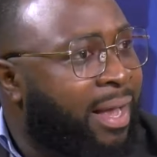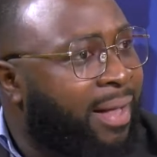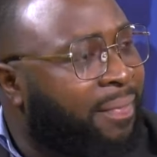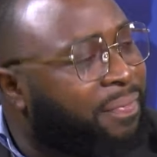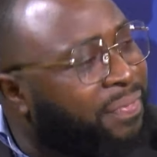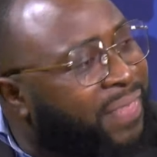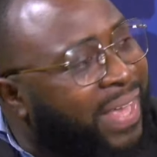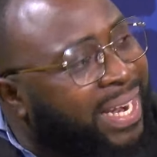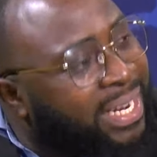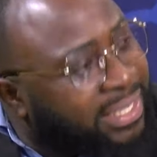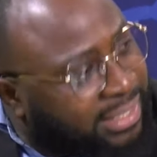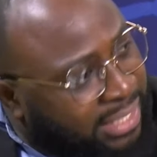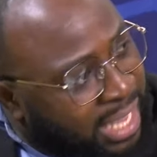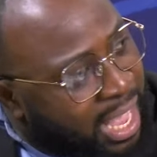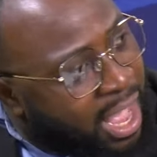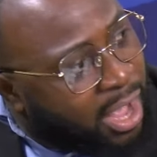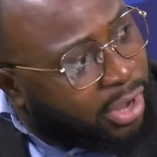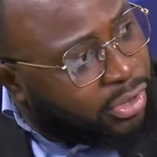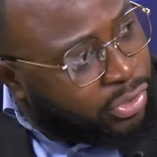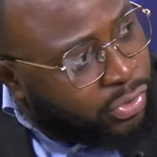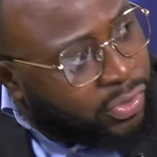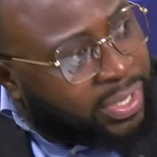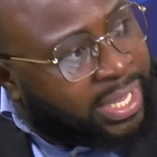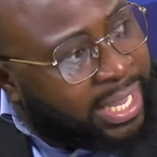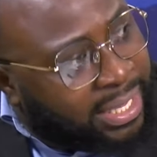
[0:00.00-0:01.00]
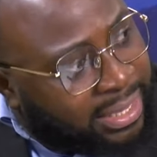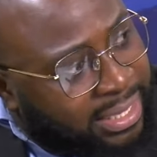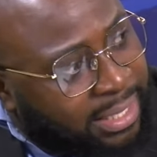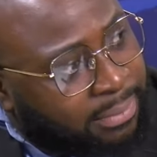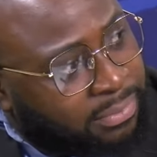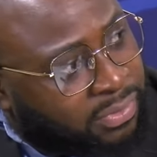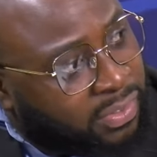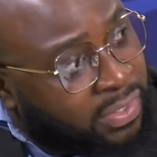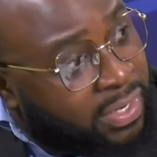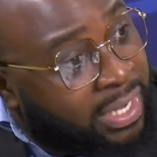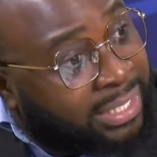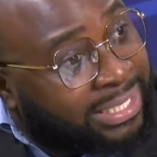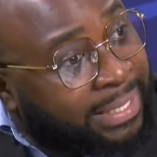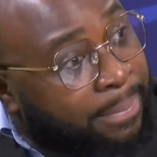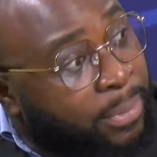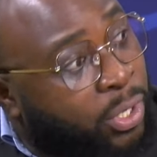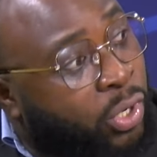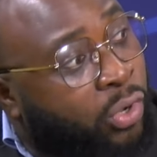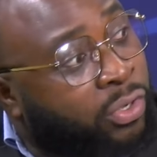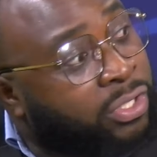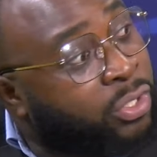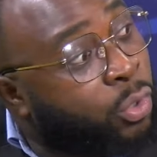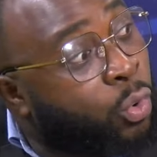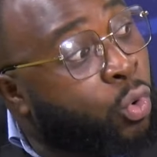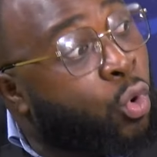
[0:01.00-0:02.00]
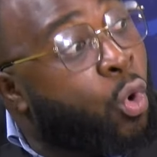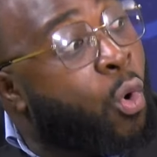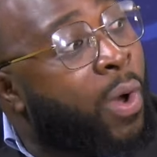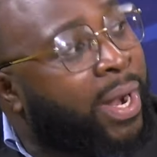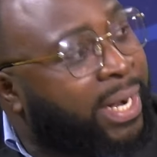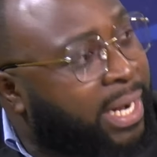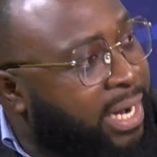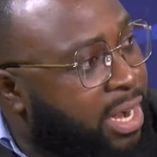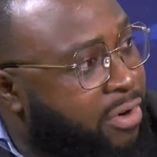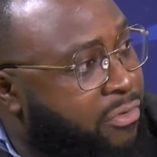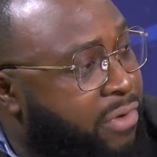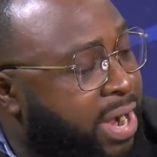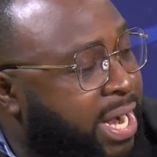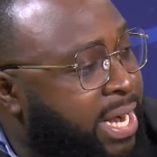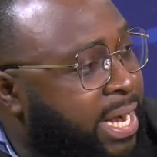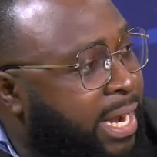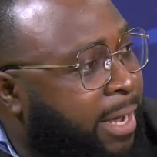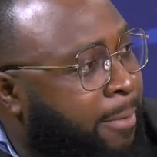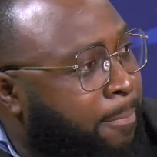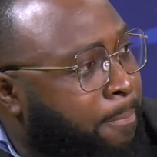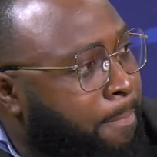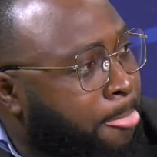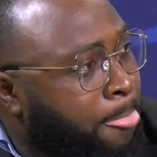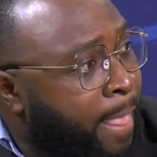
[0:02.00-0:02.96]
That is how you get them to nature, because they'll go under the radar.